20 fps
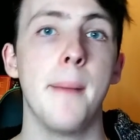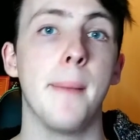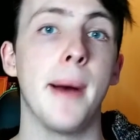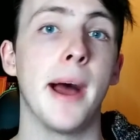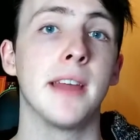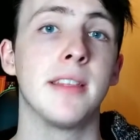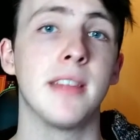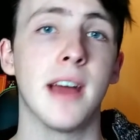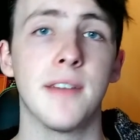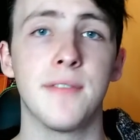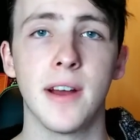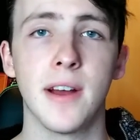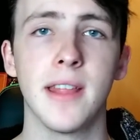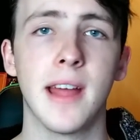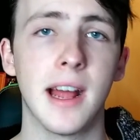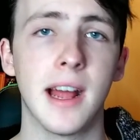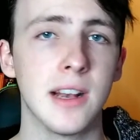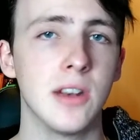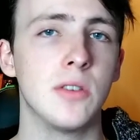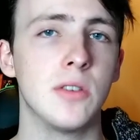I, I
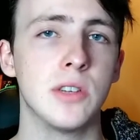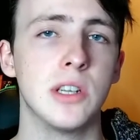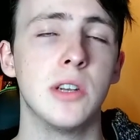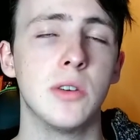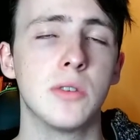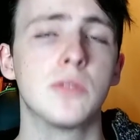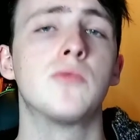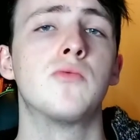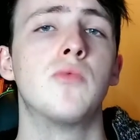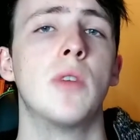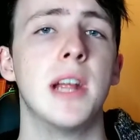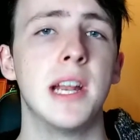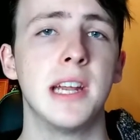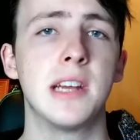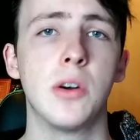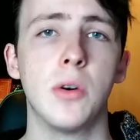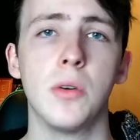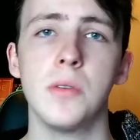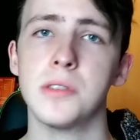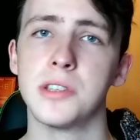found that it look, looked really
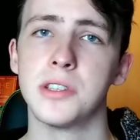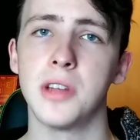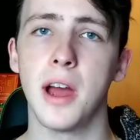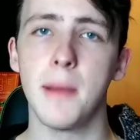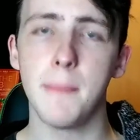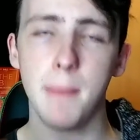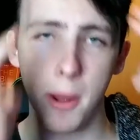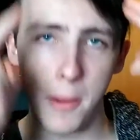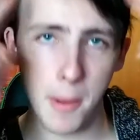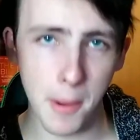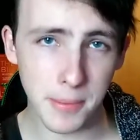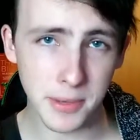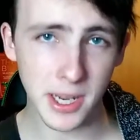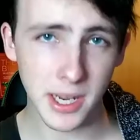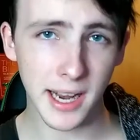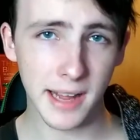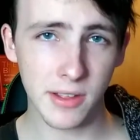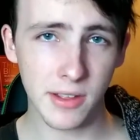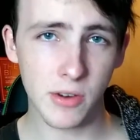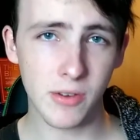cool. So I'm, I'm, hoping
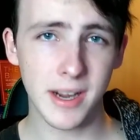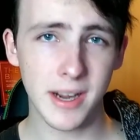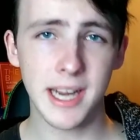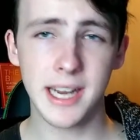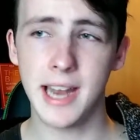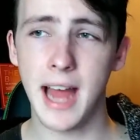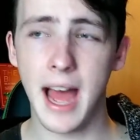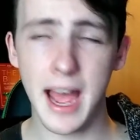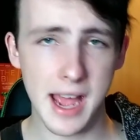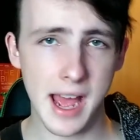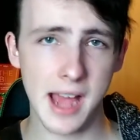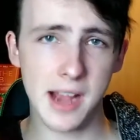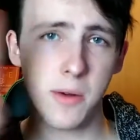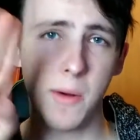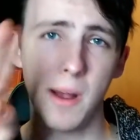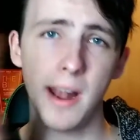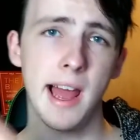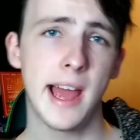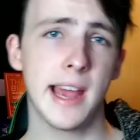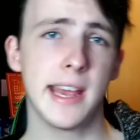you like the green. I, I
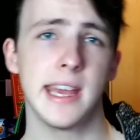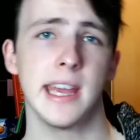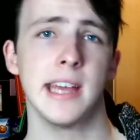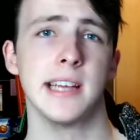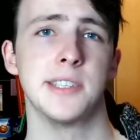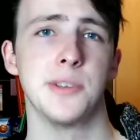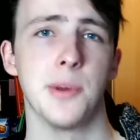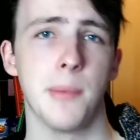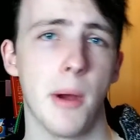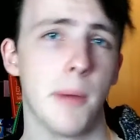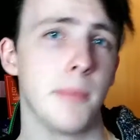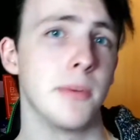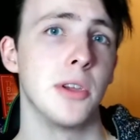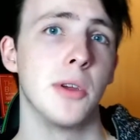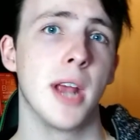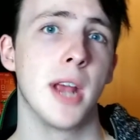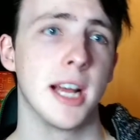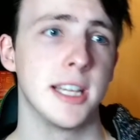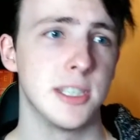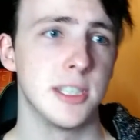quite like it, so I'm hoping
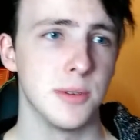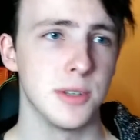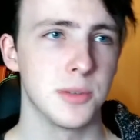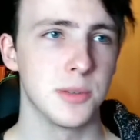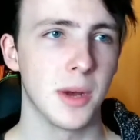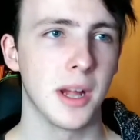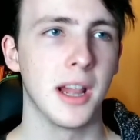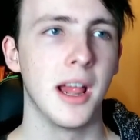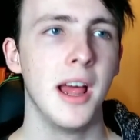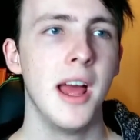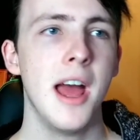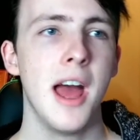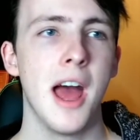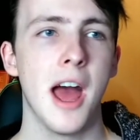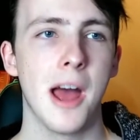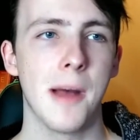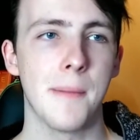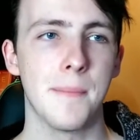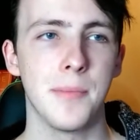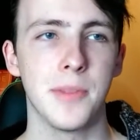you guys do as well.
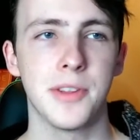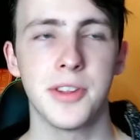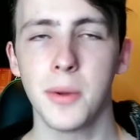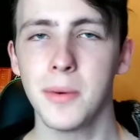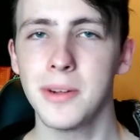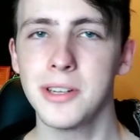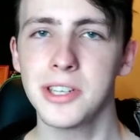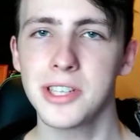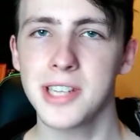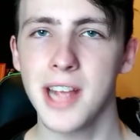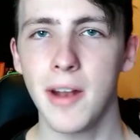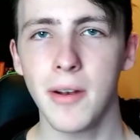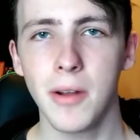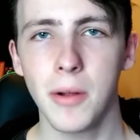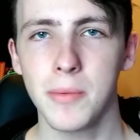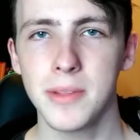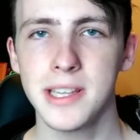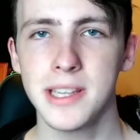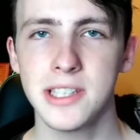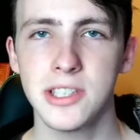Um, so I'll just carry
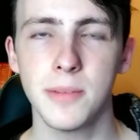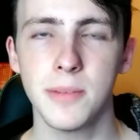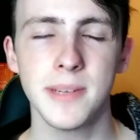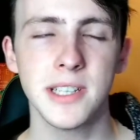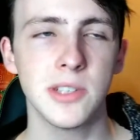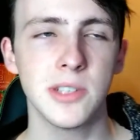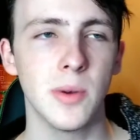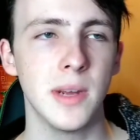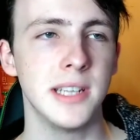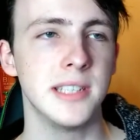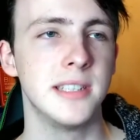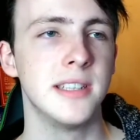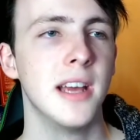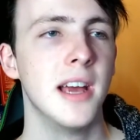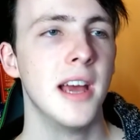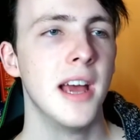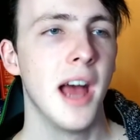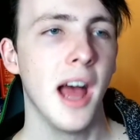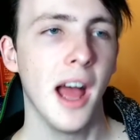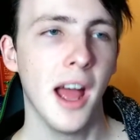on with these dumbest tweets.
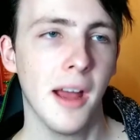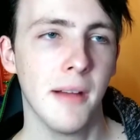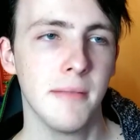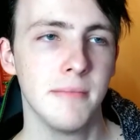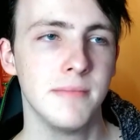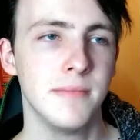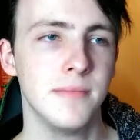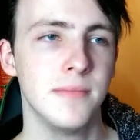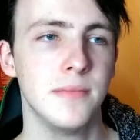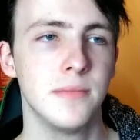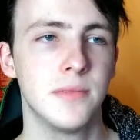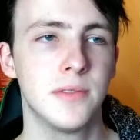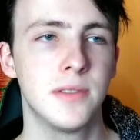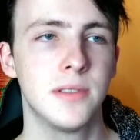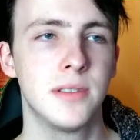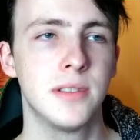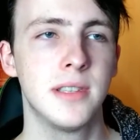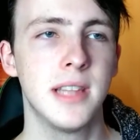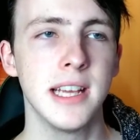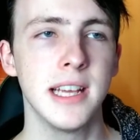Um,
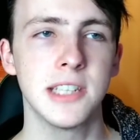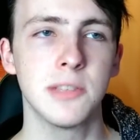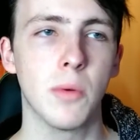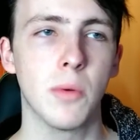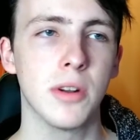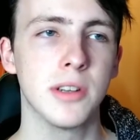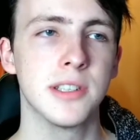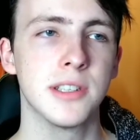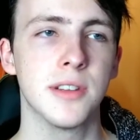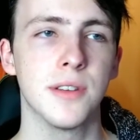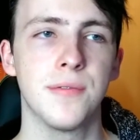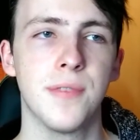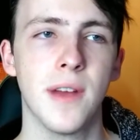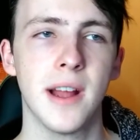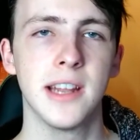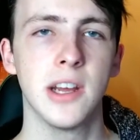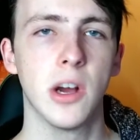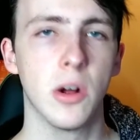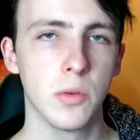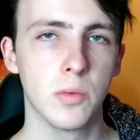this one's a
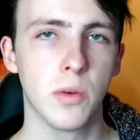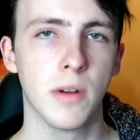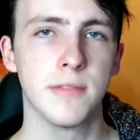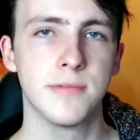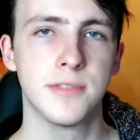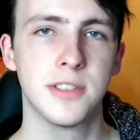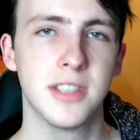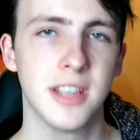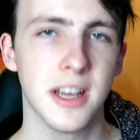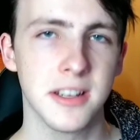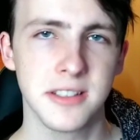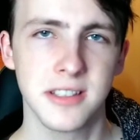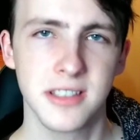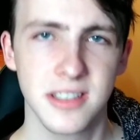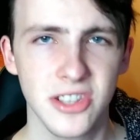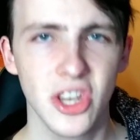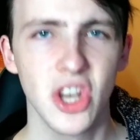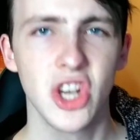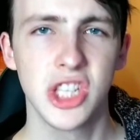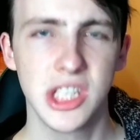fairly old one from
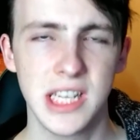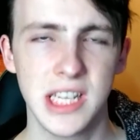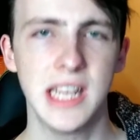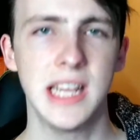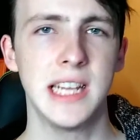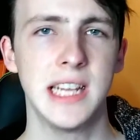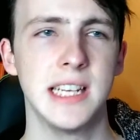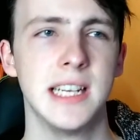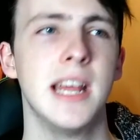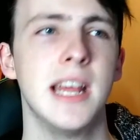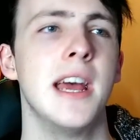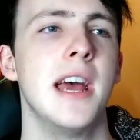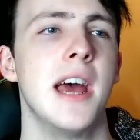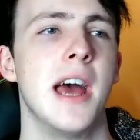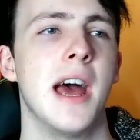2013.